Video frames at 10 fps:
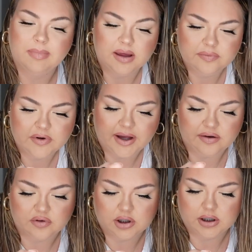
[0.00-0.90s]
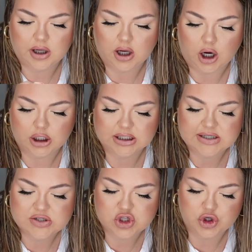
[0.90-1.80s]
Makeup Forever
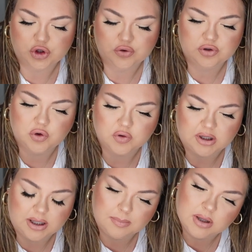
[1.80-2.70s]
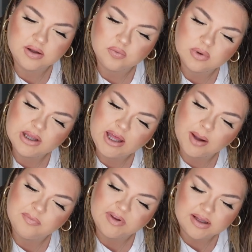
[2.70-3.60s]
Artist Nude Cream. It's really
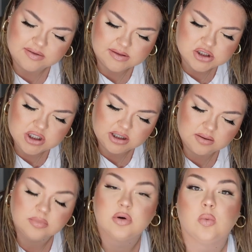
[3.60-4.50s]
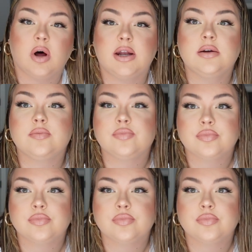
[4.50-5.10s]
comfy. It's in the shade number one.